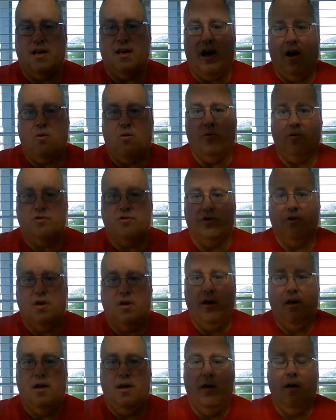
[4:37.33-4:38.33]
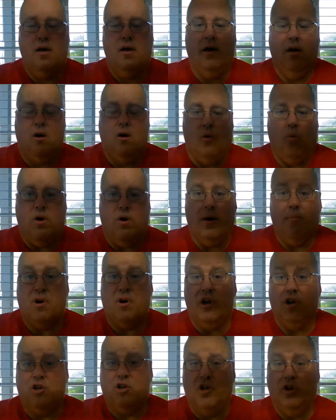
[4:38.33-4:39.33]
hours. What I'm going
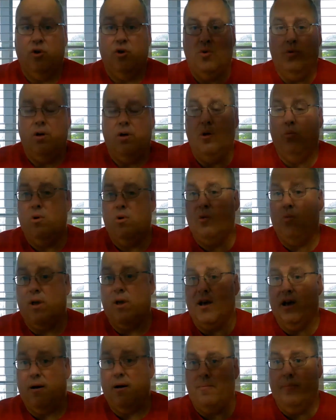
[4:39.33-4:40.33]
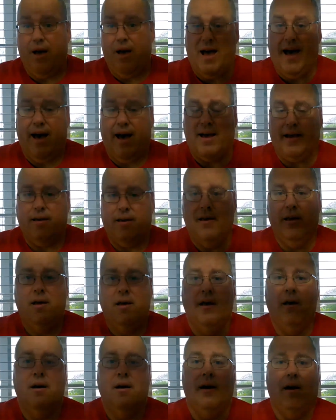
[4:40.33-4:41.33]
to do when we come back
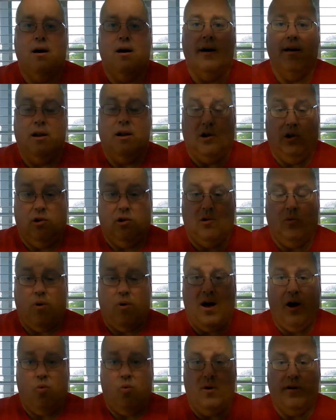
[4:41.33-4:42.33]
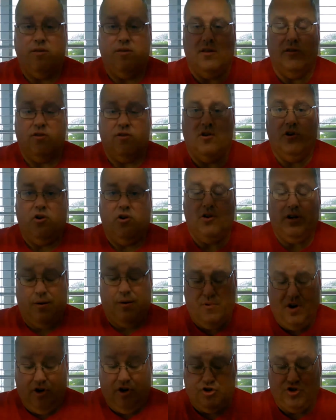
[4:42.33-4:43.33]
in a little while, once it's cooked, I'm
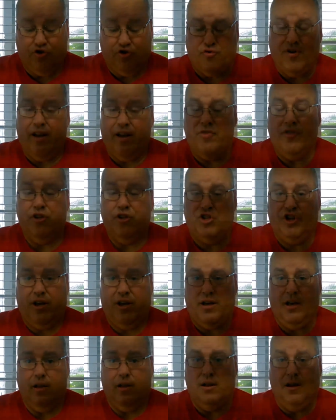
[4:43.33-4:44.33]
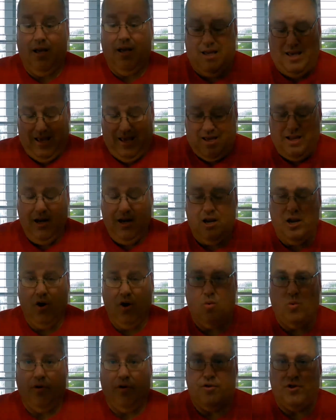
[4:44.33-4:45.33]
going to shred the chicken in here
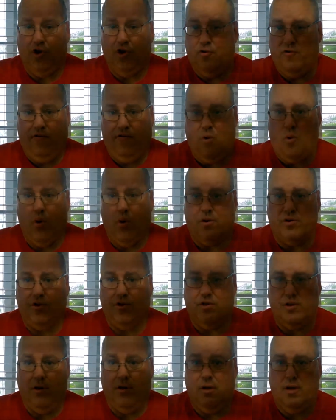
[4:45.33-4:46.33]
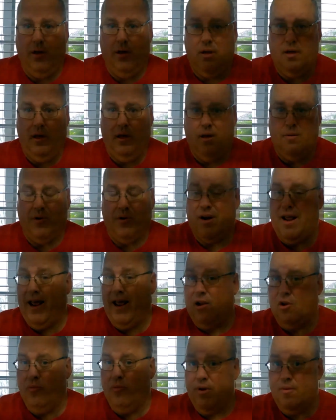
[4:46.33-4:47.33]
with 2 forks. I'm going to add a
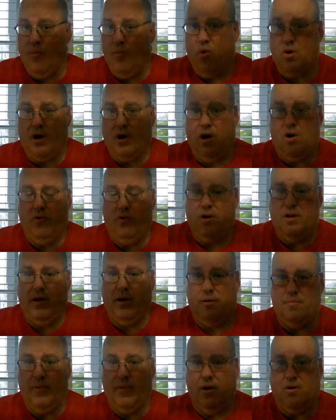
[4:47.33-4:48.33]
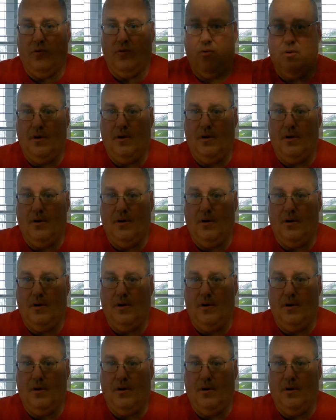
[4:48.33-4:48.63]
little bit more coconut milk,